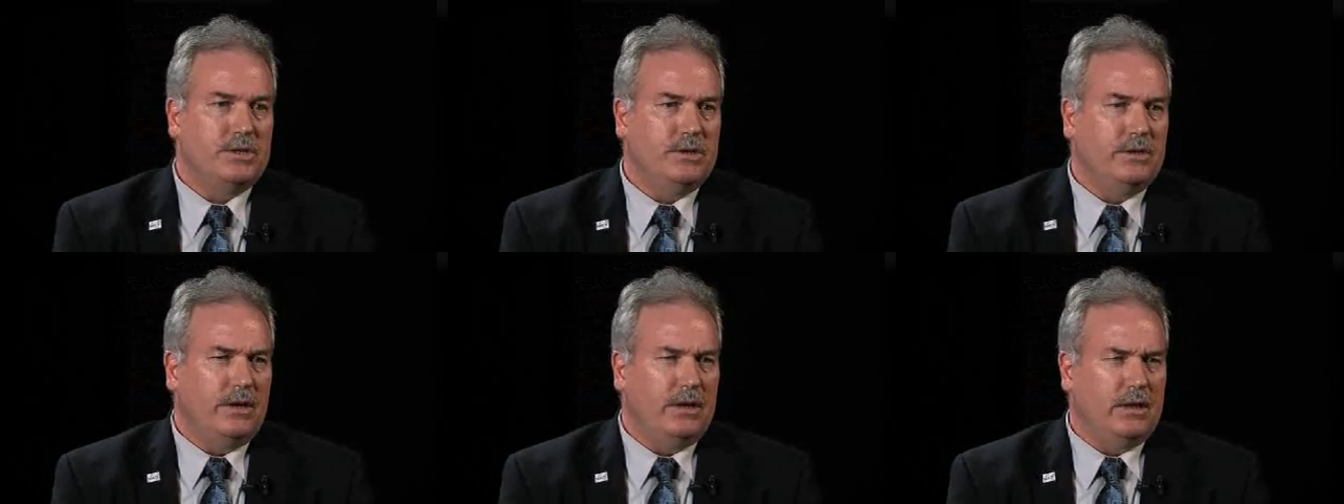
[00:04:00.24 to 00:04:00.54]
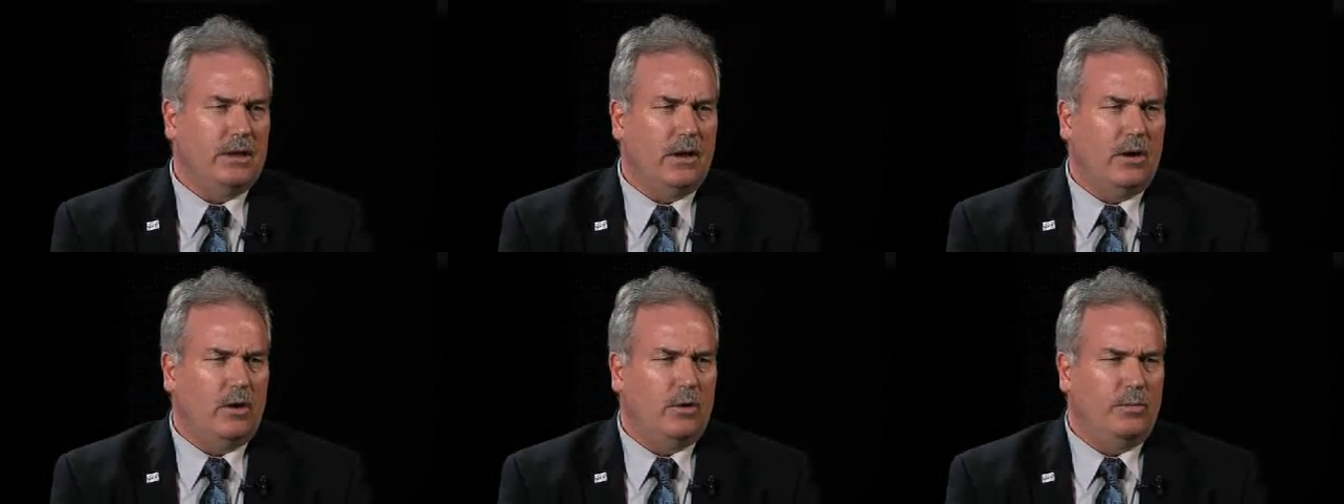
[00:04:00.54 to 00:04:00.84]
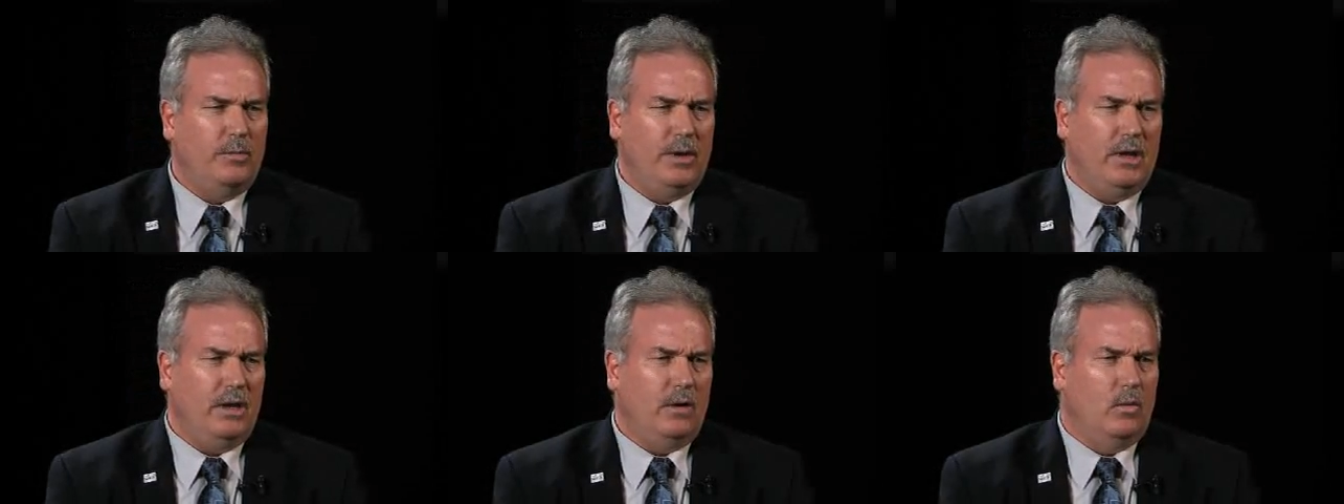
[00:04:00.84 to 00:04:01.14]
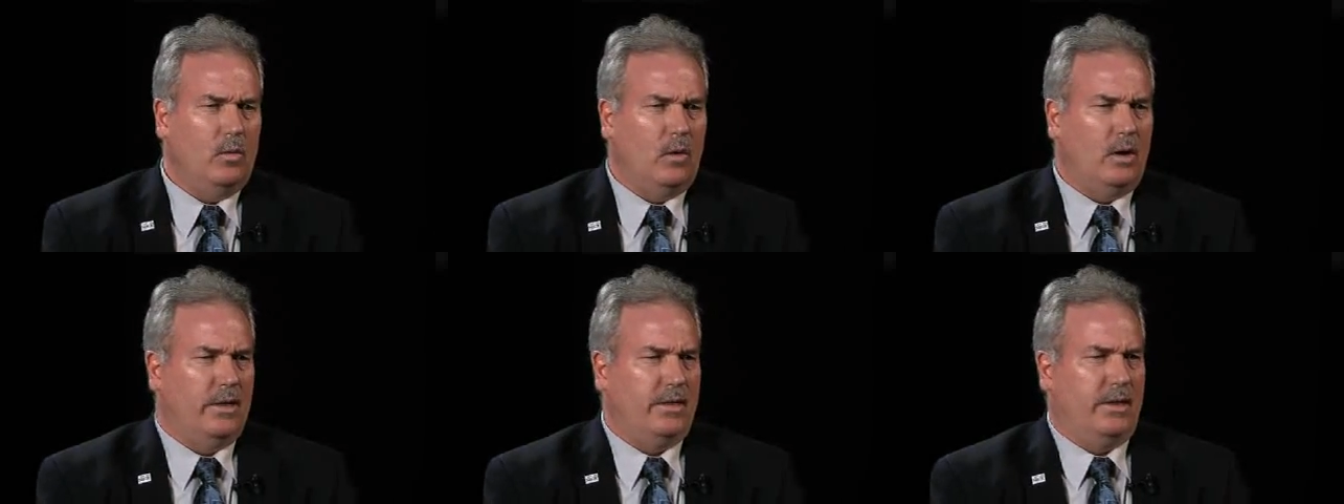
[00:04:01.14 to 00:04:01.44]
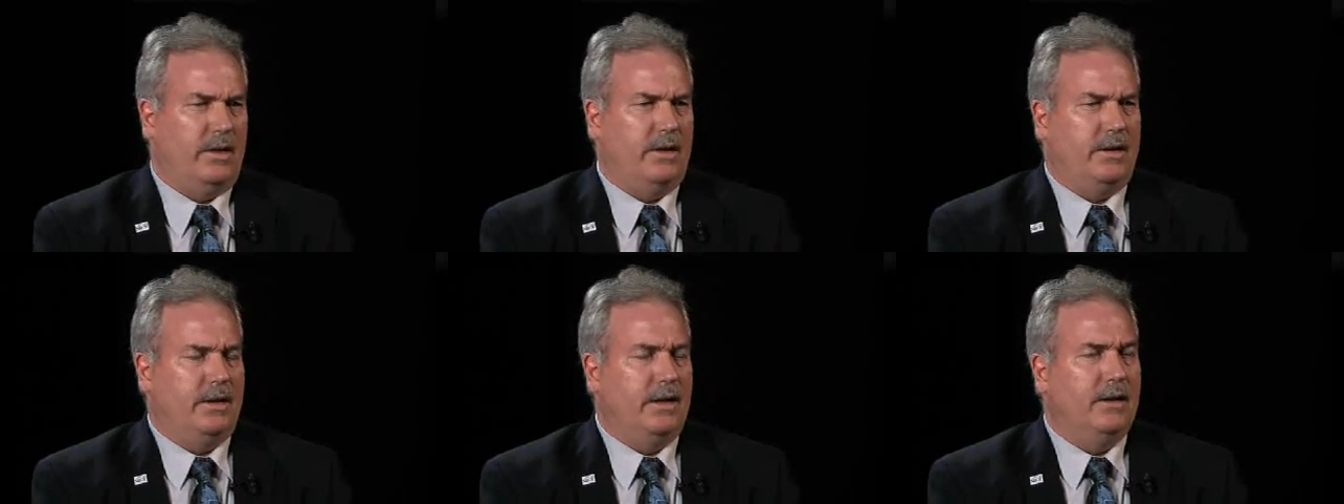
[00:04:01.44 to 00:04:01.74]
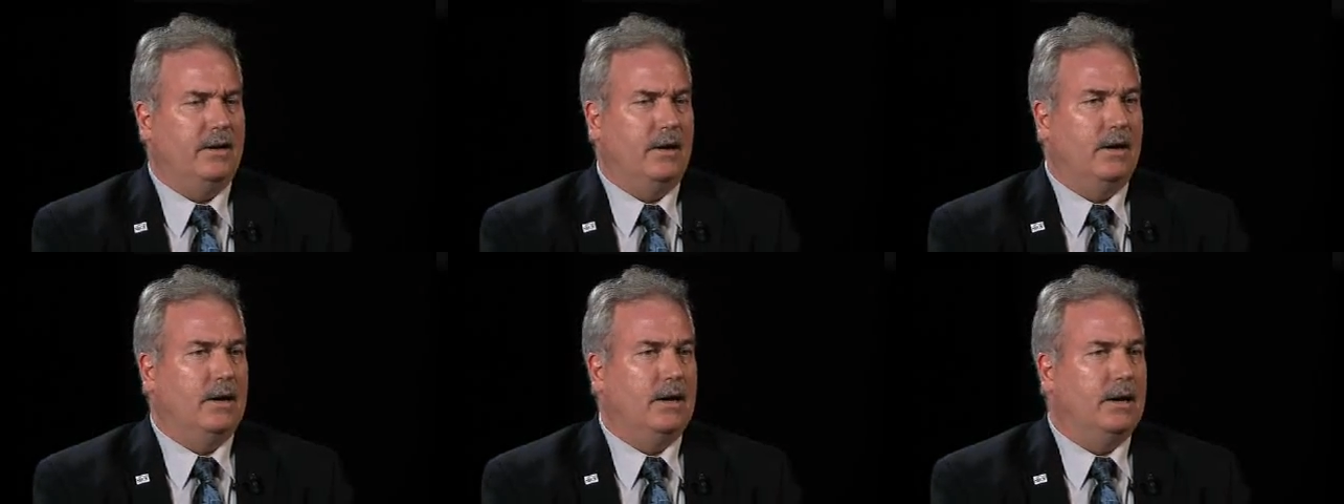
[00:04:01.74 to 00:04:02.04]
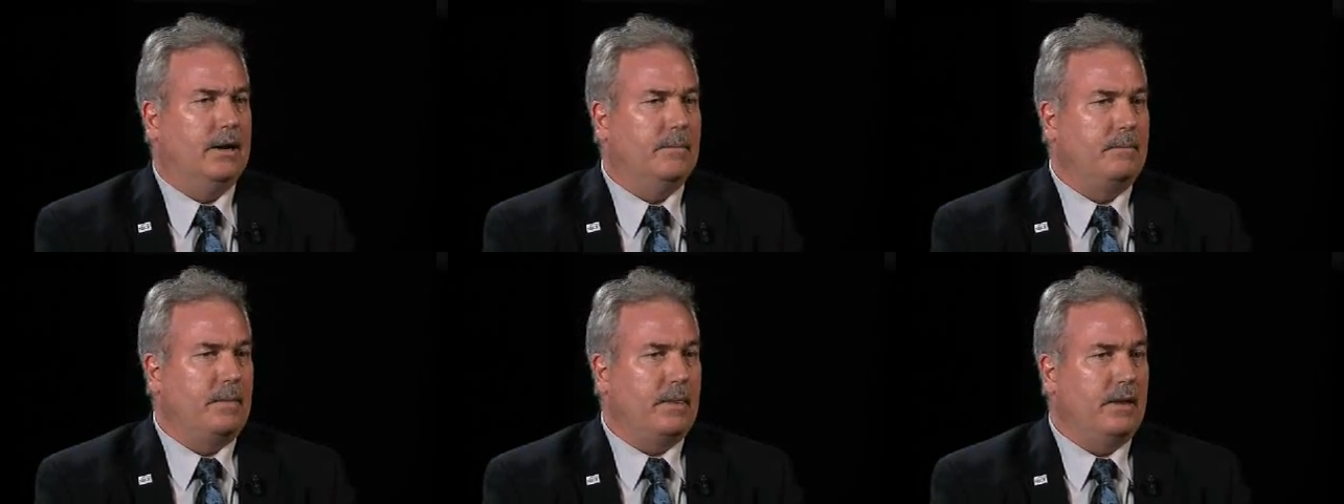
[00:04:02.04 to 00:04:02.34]
duty load being one that
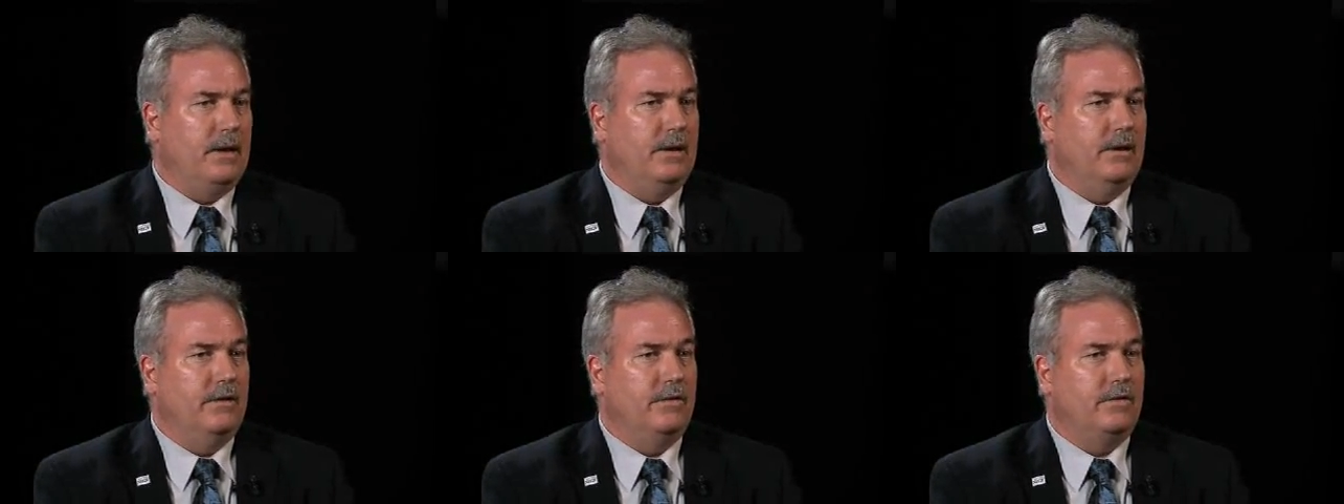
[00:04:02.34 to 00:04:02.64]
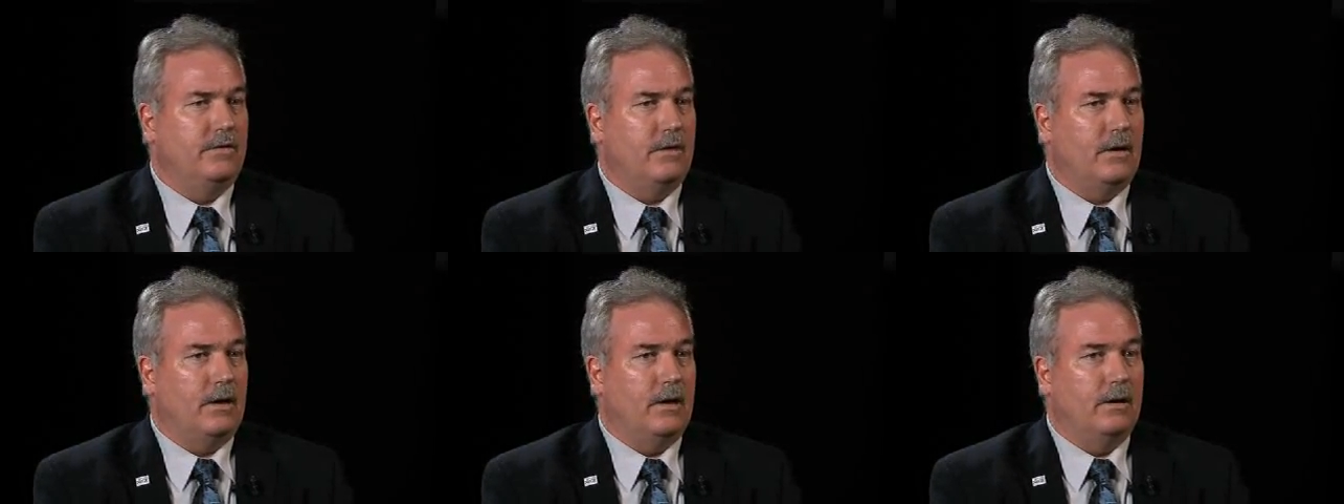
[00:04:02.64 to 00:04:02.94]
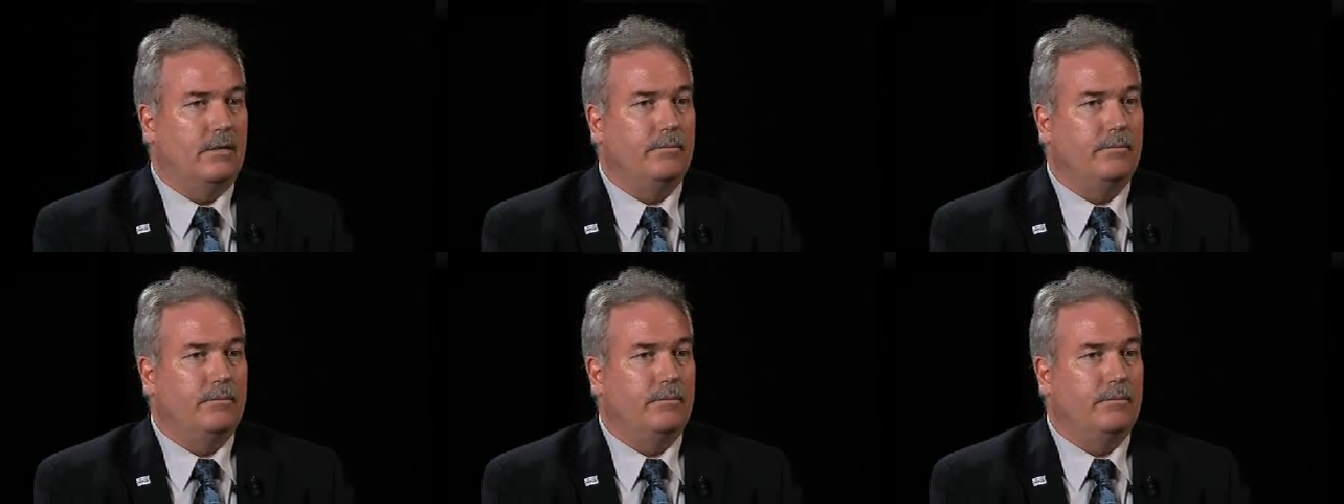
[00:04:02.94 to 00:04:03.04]
is